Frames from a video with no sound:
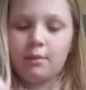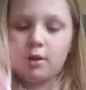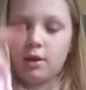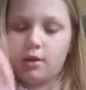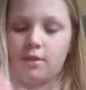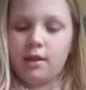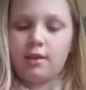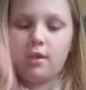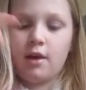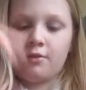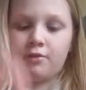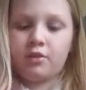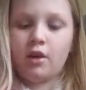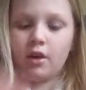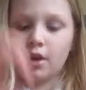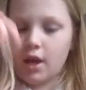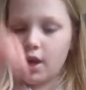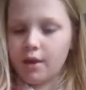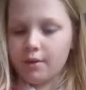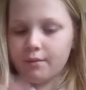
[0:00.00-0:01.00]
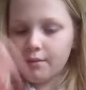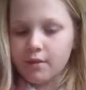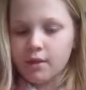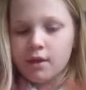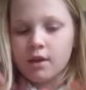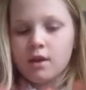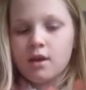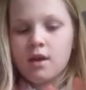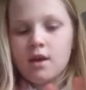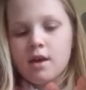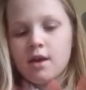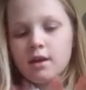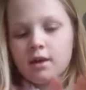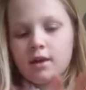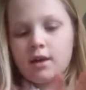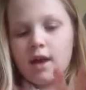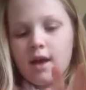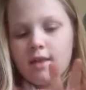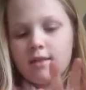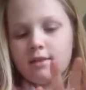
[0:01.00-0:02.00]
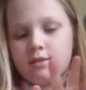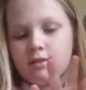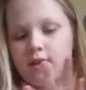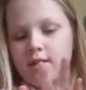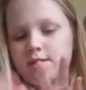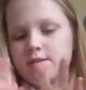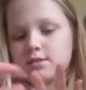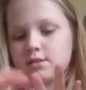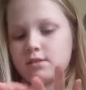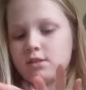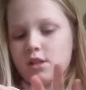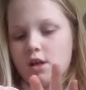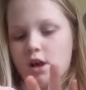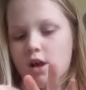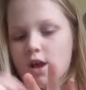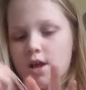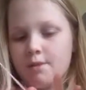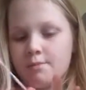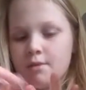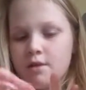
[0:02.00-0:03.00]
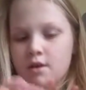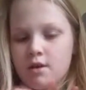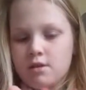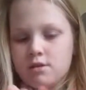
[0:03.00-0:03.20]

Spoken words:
below that they've done it gets a slime.